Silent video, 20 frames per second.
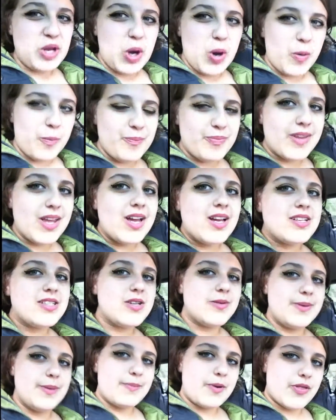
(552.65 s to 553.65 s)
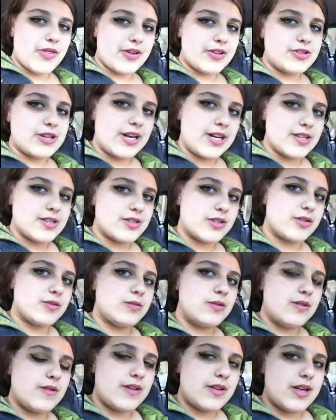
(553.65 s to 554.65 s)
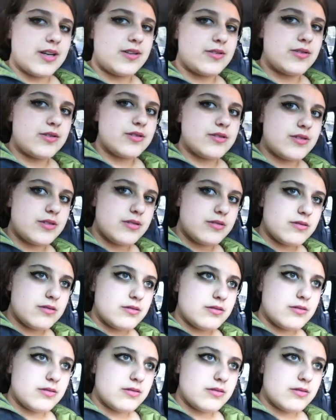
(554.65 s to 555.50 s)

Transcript: nope. So we both think dragons are cooler than dinosaurs.